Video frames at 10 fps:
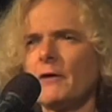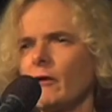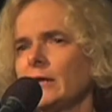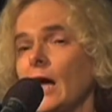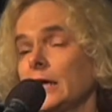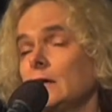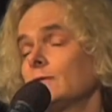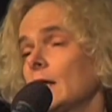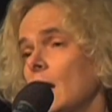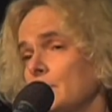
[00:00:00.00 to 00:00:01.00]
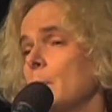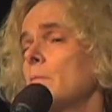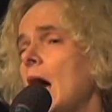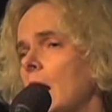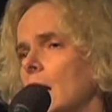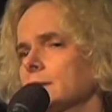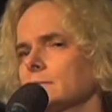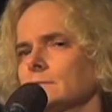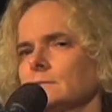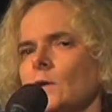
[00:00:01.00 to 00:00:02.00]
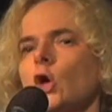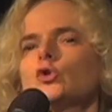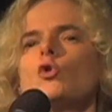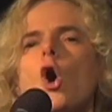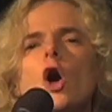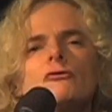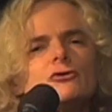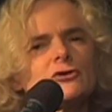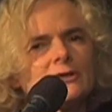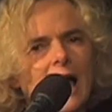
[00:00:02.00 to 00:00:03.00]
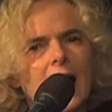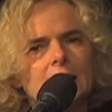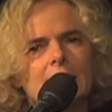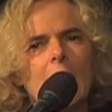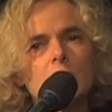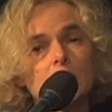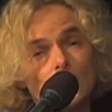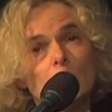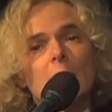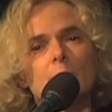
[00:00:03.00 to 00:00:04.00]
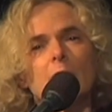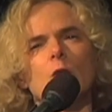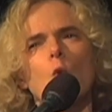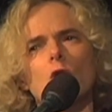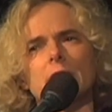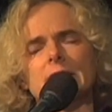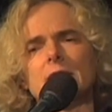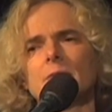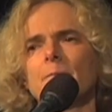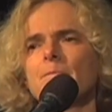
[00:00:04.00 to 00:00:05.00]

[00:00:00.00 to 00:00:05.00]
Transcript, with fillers: very naive that I'm embarrassed, to understand how the human brain works.